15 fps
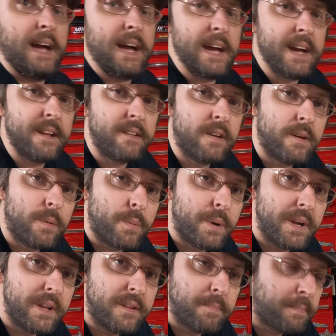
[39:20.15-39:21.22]
And we're
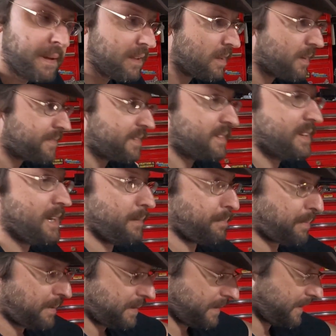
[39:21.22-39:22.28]
ready to peel off the tape.